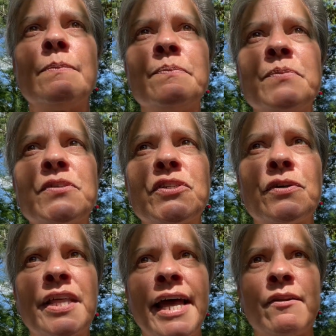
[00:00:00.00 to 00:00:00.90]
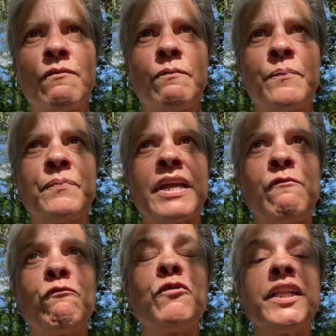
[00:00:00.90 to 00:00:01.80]
So that
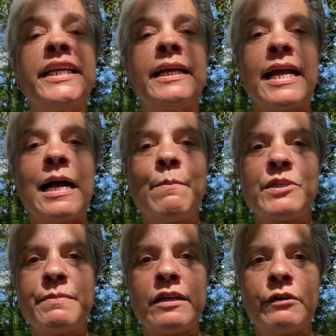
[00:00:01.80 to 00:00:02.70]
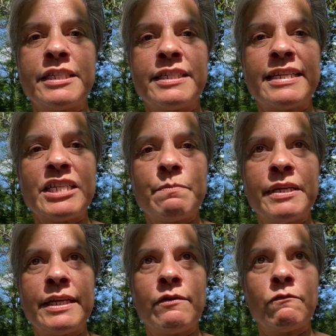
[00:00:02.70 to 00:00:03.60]
really helps me and
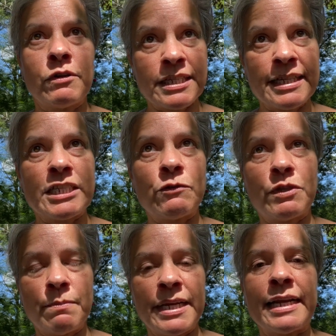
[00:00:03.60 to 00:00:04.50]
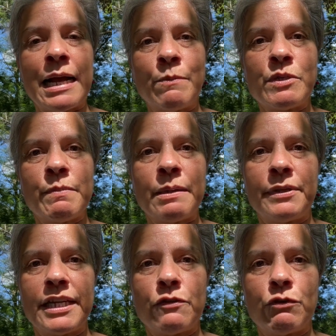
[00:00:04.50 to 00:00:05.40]
resonates with me and helps me
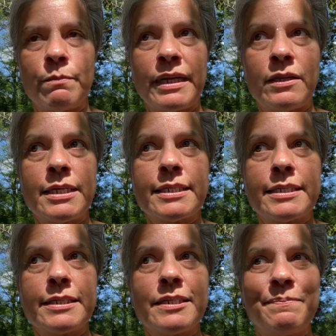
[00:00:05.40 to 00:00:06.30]
play through my losses.